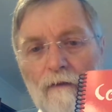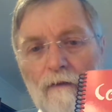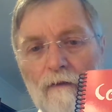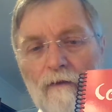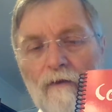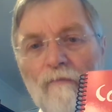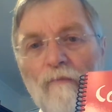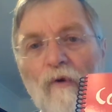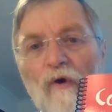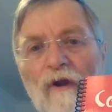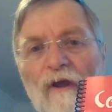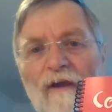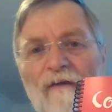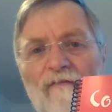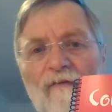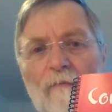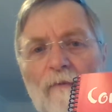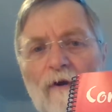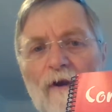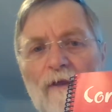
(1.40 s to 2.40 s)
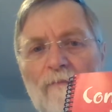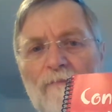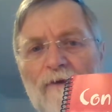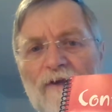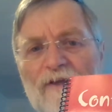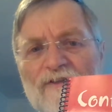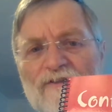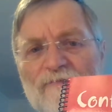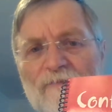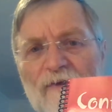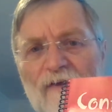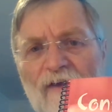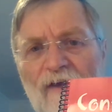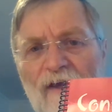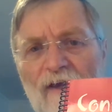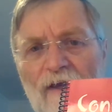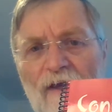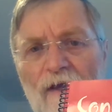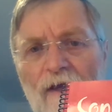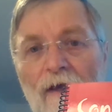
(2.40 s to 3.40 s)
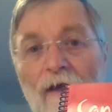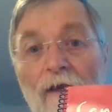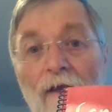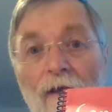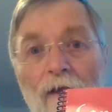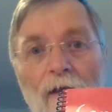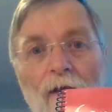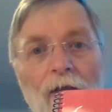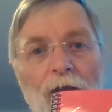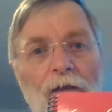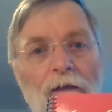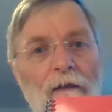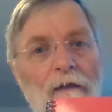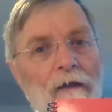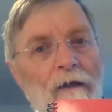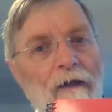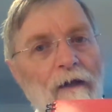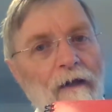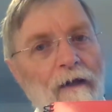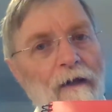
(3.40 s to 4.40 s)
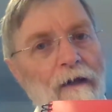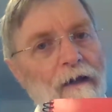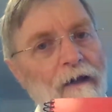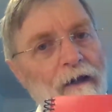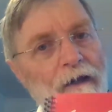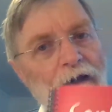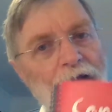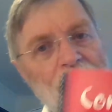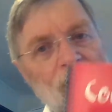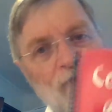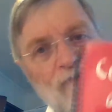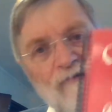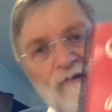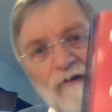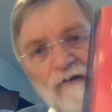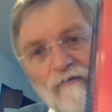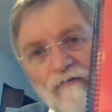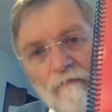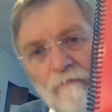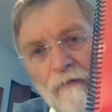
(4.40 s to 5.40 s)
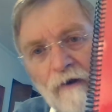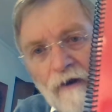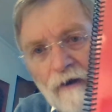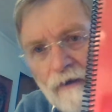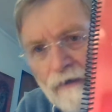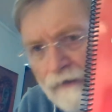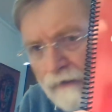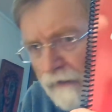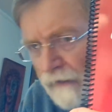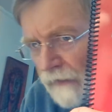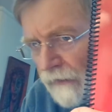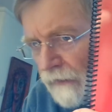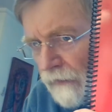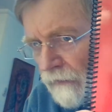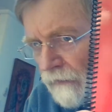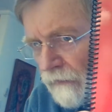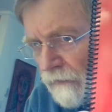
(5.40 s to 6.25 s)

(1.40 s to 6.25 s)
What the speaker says: Good morning, everybody. Peter Smith here. Just a little reminder,